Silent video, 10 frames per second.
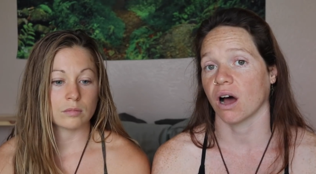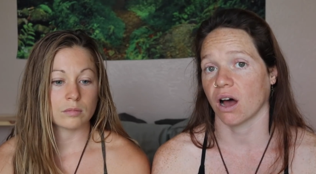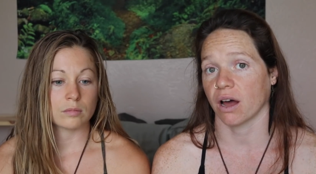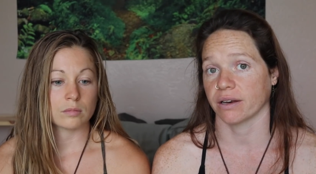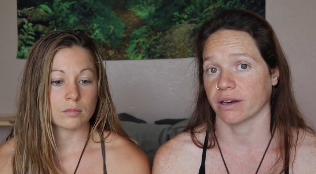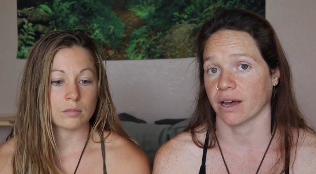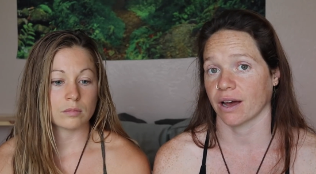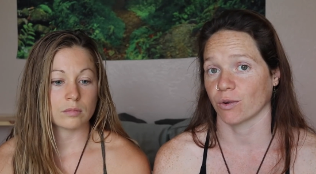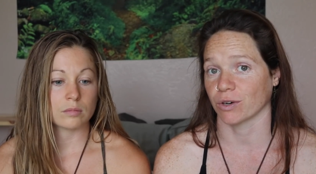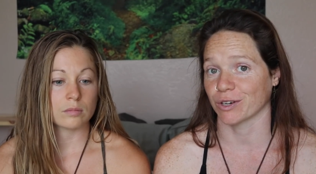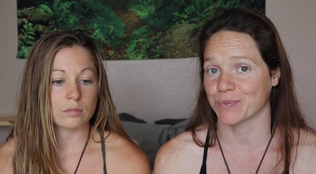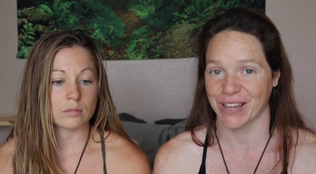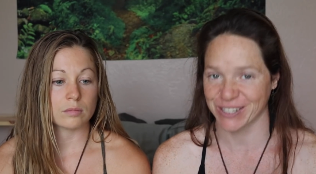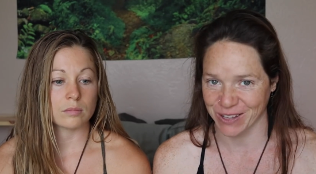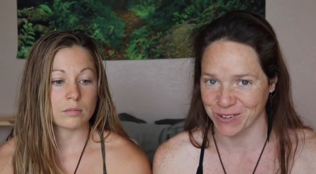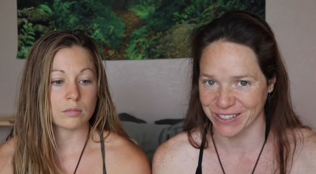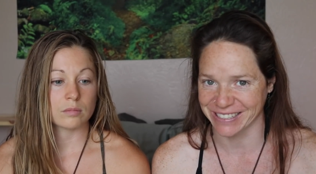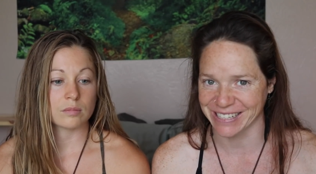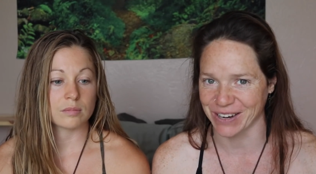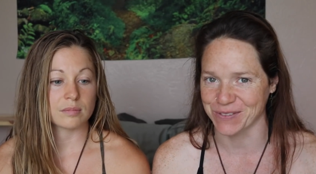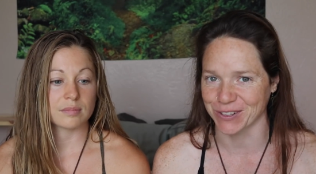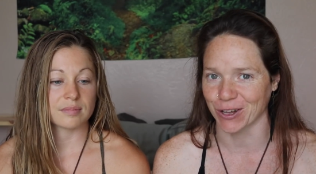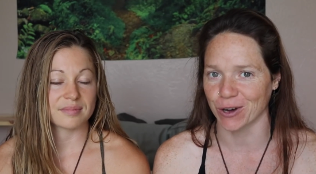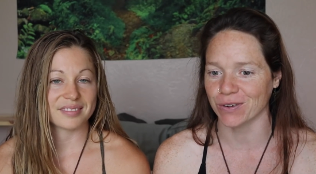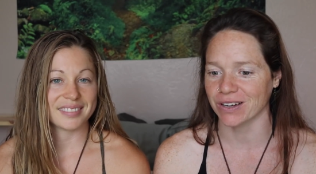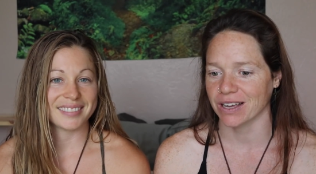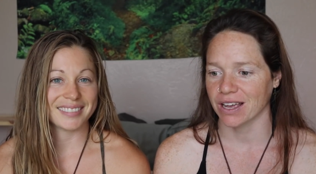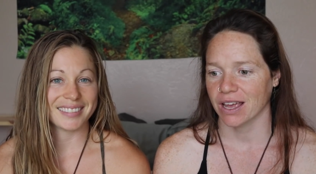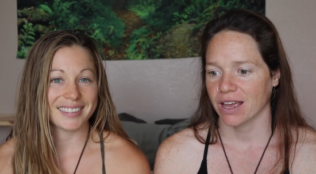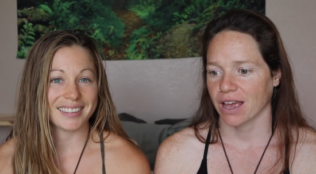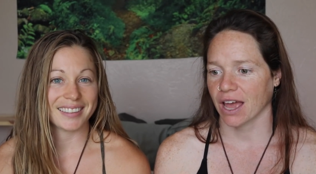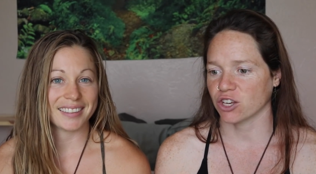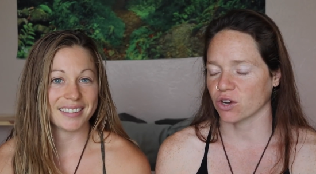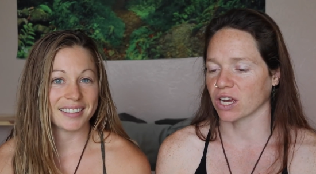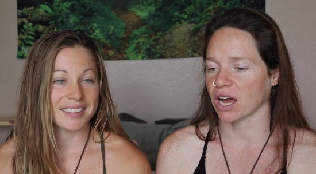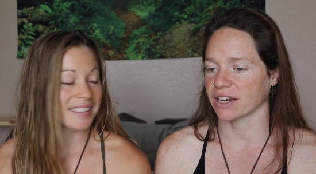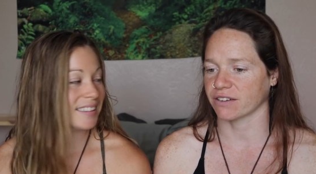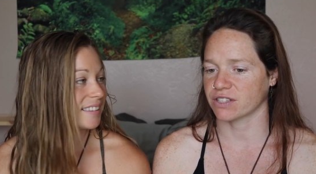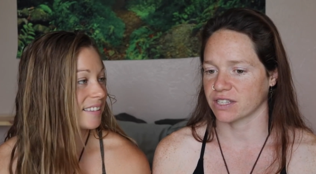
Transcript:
Speaker 1: on our page that we'll link down below and you can kind of